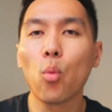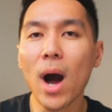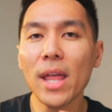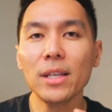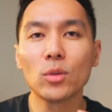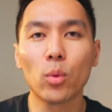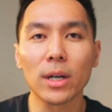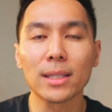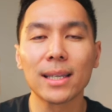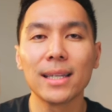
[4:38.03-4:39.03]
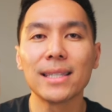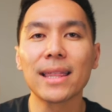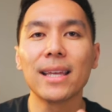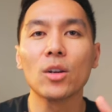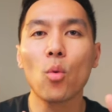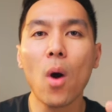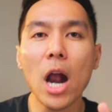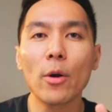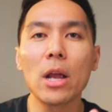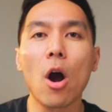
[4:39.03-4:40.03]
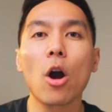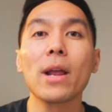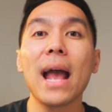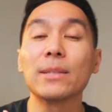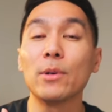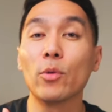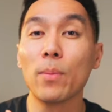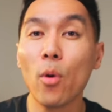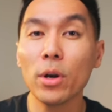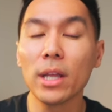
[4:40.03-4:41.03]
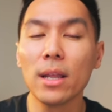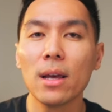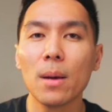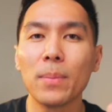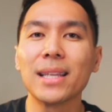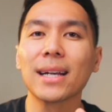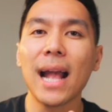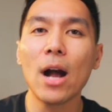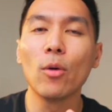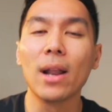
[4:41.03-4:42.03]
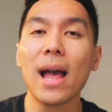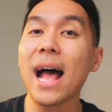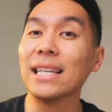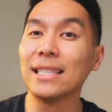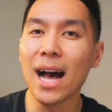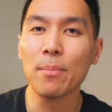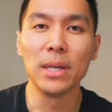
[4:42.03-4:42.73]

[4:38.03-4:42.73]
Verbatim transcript: why this works is that the inquiry already has been reported, but the account has not